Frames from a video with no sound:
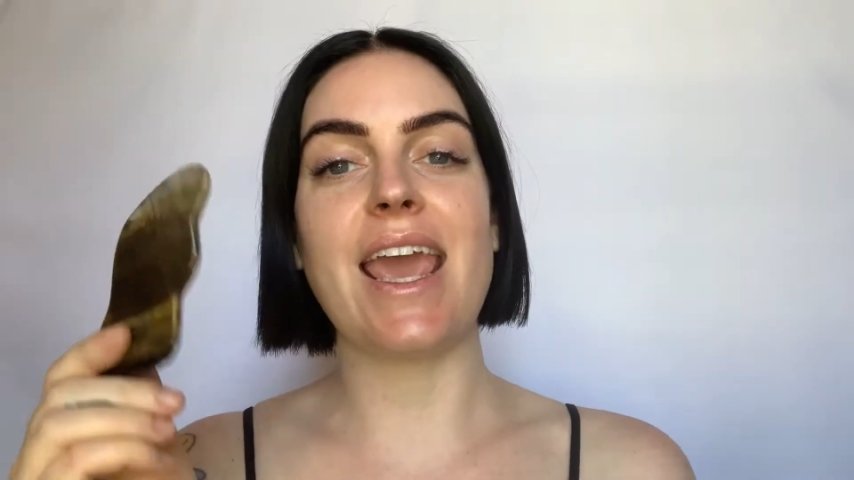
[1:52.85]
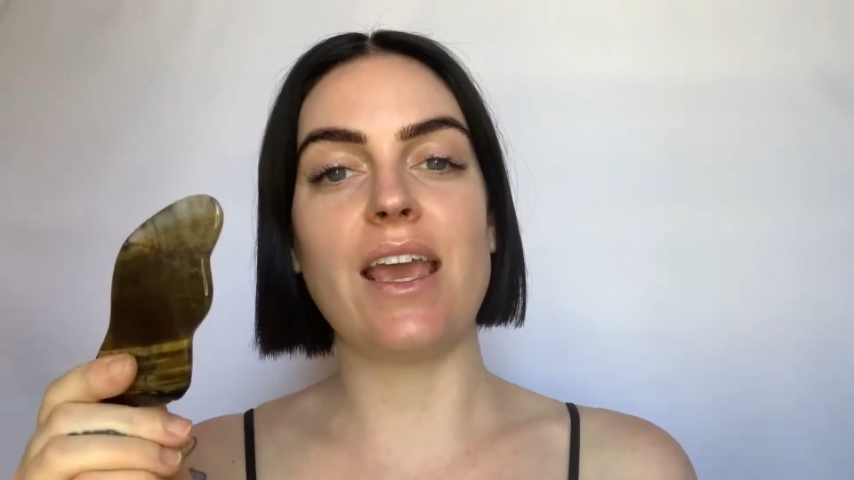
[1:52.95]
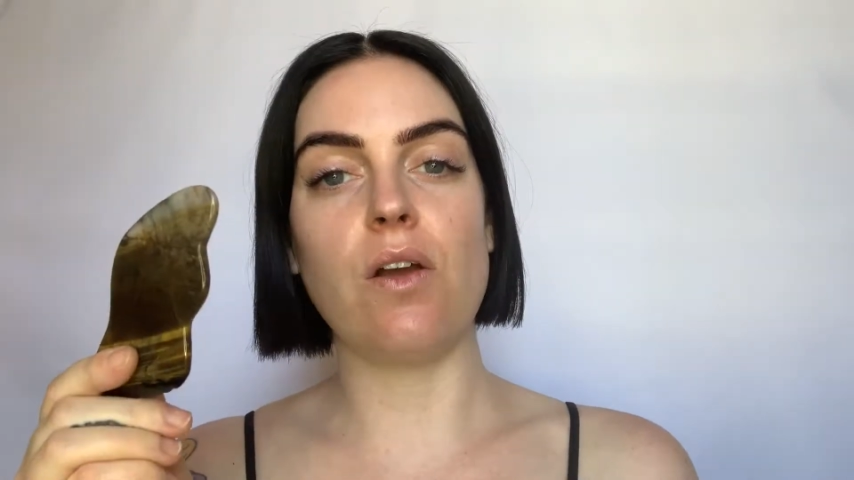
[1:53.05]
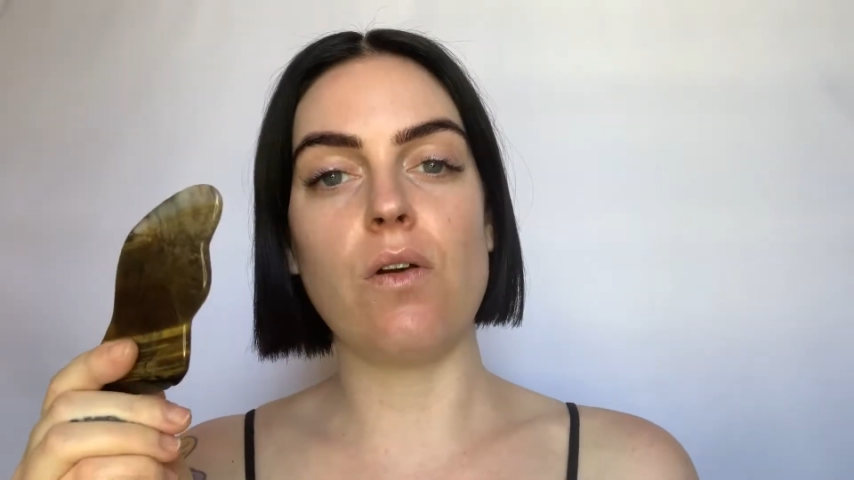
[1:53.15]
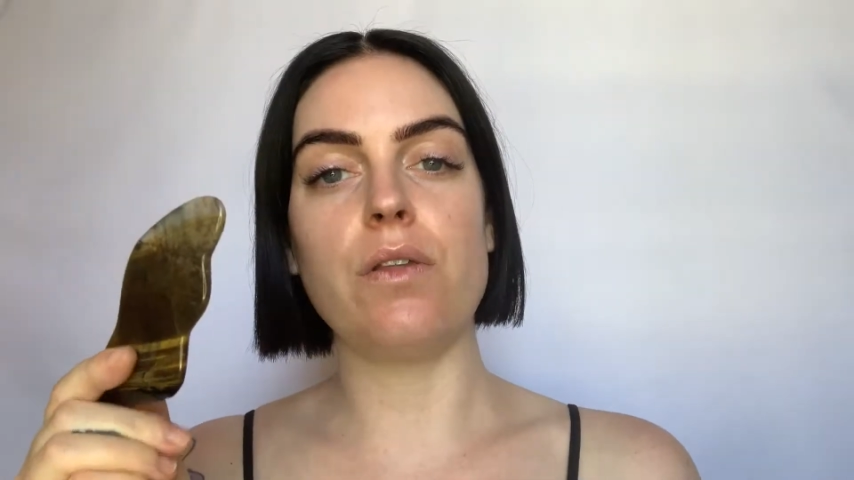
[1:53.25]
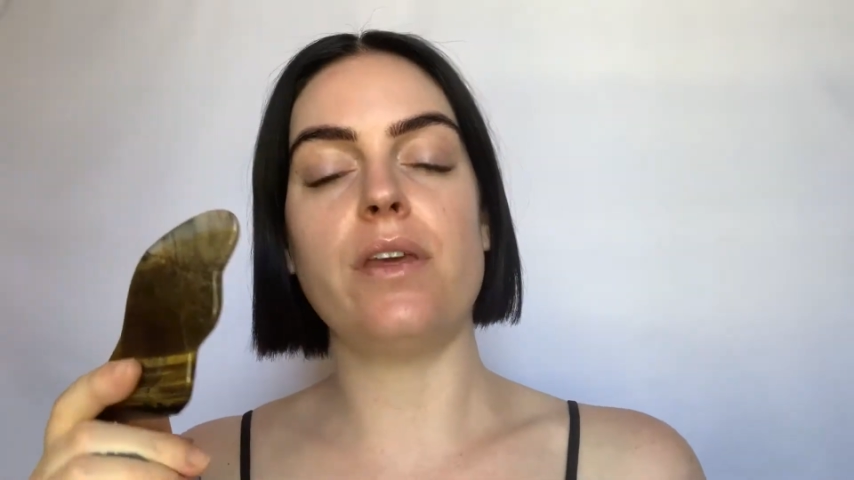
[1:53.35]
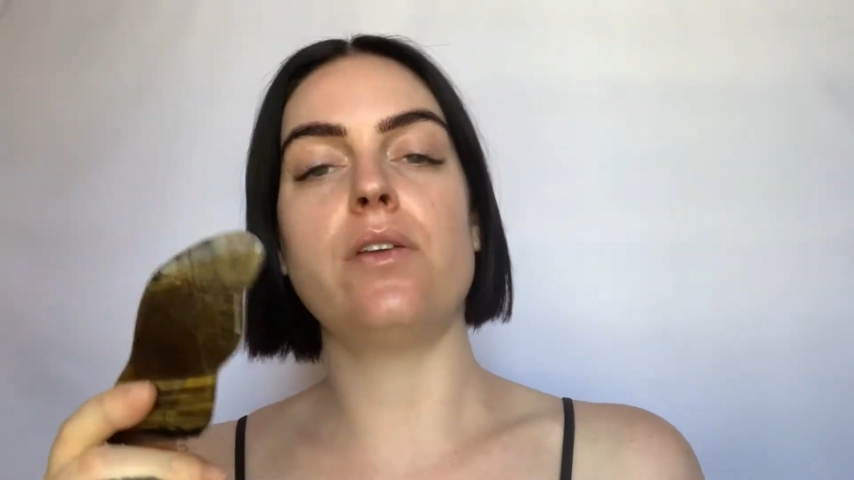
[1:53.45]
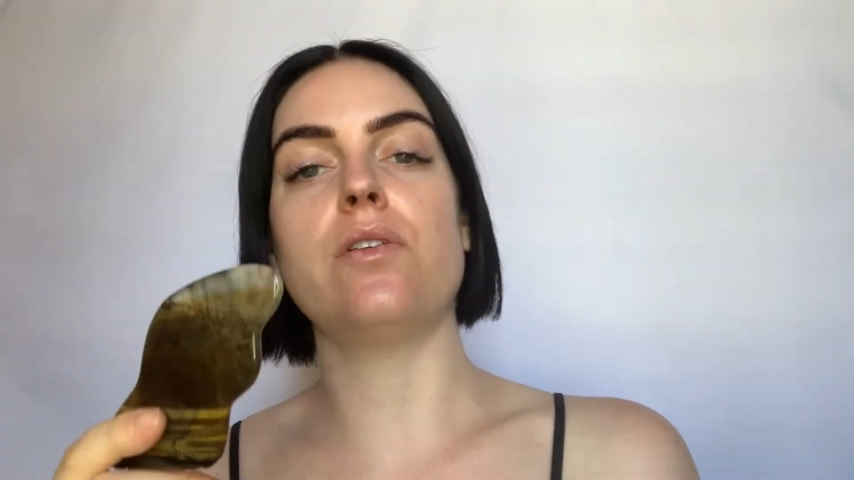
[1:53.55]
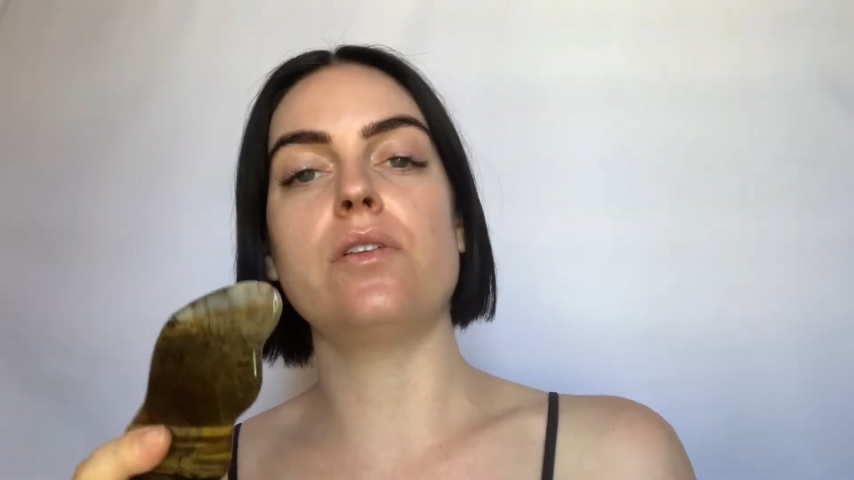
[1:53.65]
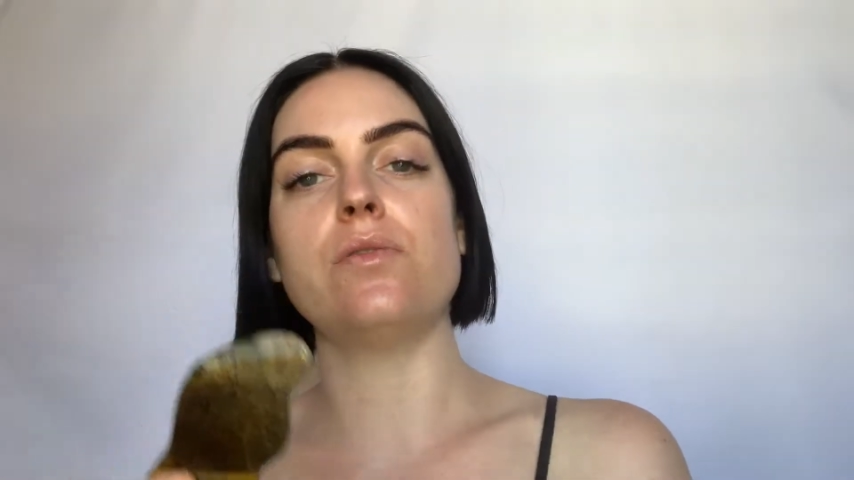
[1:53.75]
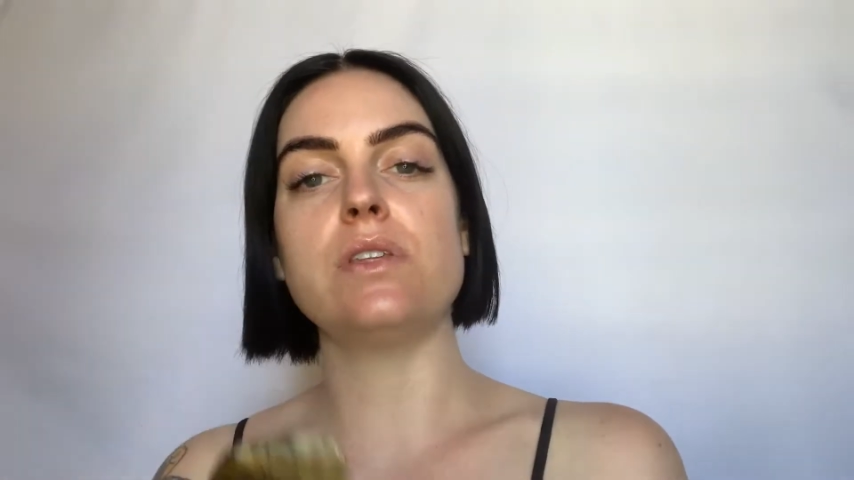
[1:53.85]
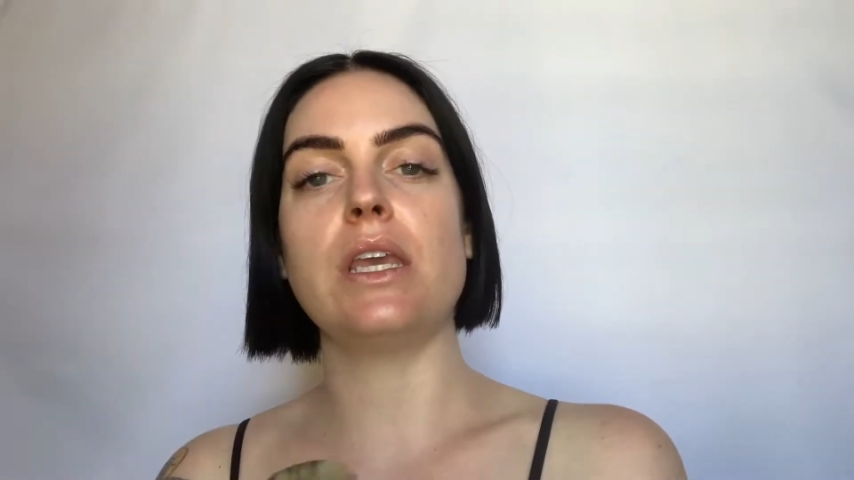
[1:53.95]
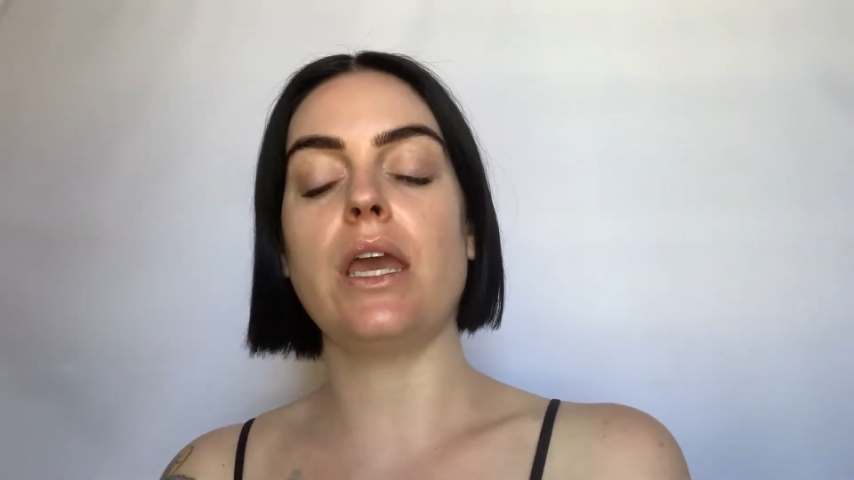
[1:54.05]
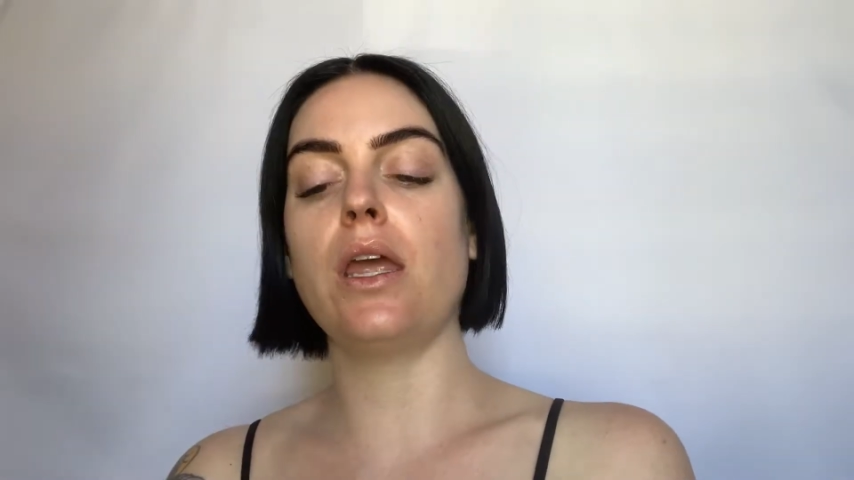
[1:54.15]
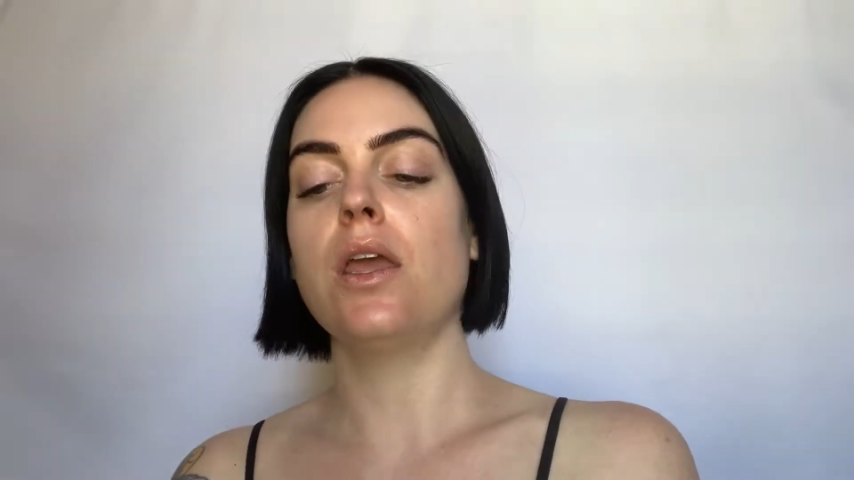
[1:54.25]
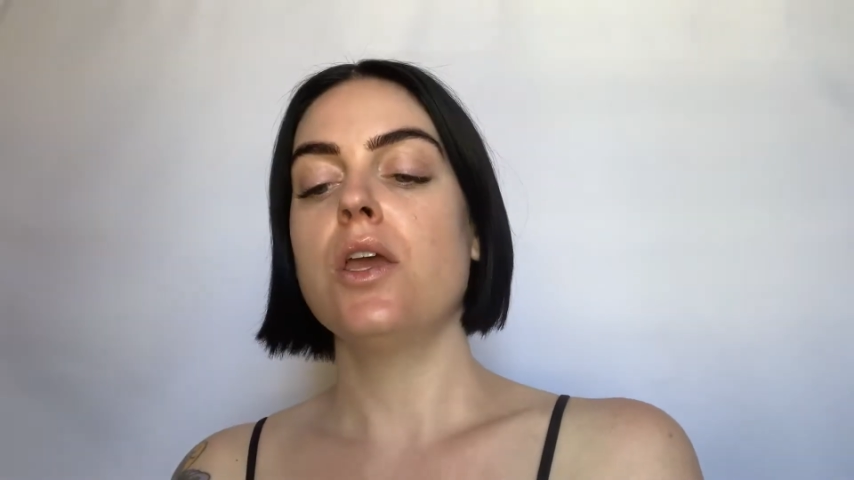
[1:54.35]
angle that you're using it.